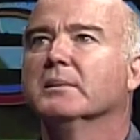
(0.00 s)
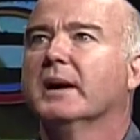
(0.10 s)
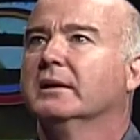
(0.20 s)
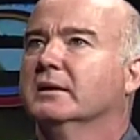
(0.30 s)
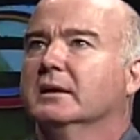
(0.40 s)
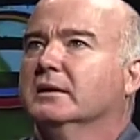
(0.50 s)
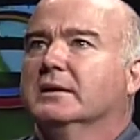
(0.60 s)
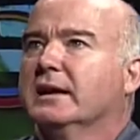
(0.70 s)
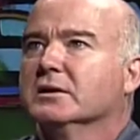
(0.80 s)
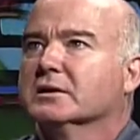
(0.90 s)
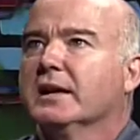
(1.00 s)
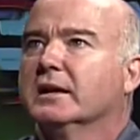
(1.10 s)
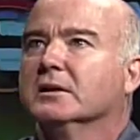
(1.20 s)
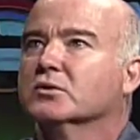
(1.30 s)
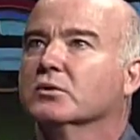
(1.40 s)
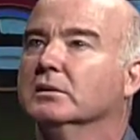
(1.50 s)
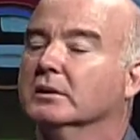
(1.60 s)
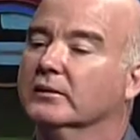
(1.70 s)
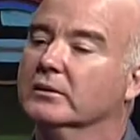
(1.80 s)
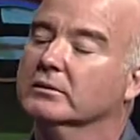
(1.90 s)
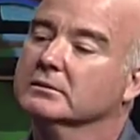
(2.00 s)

and they just take control of you.